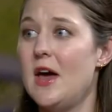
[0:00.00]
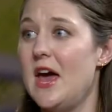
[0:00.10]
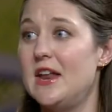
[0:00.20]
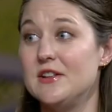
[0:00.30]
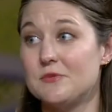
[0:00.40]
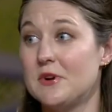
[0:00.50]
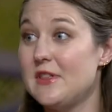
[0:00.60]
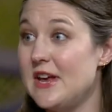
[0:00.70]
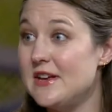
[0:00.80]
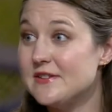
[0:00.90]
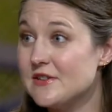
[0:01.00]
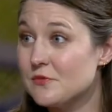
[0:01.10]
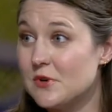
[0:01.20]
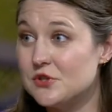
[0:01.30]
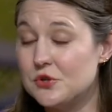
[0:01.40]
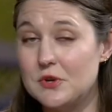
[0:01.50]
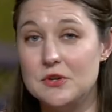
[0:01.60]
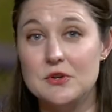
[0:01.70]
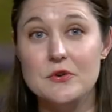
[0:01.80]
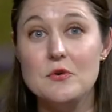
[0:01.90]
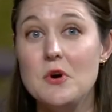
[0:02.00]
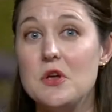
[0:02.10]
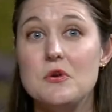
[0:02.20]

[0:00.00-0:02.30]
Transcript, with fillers: And it's one of the easiest ones you can do.